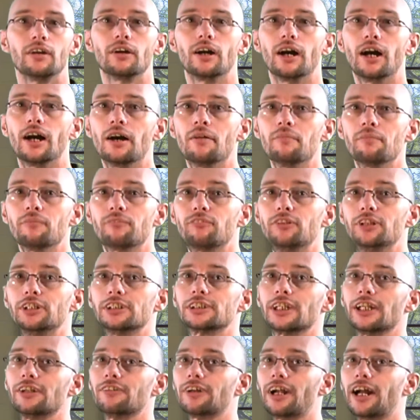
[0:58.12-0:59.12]
If you can
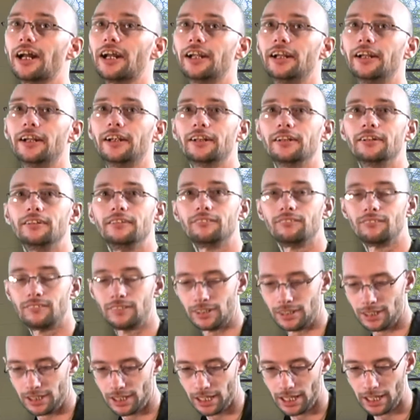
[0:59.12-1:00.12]
see right here,
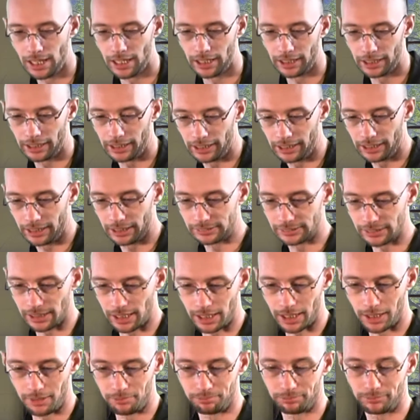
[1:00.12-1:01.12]
is
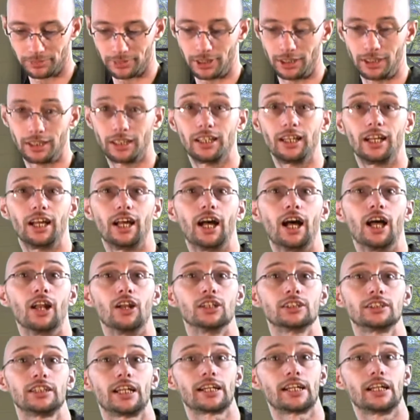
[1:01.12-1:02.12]
it
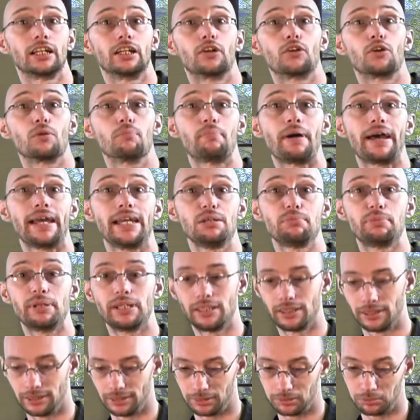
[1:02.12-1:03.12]
looks like a little
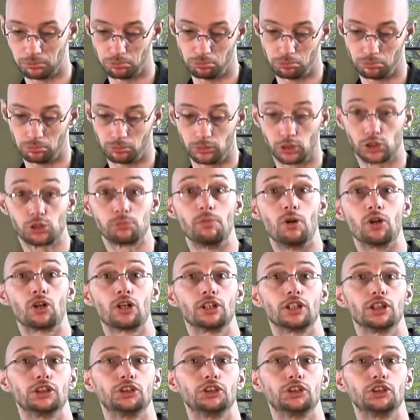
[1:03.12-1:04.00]
baby smoking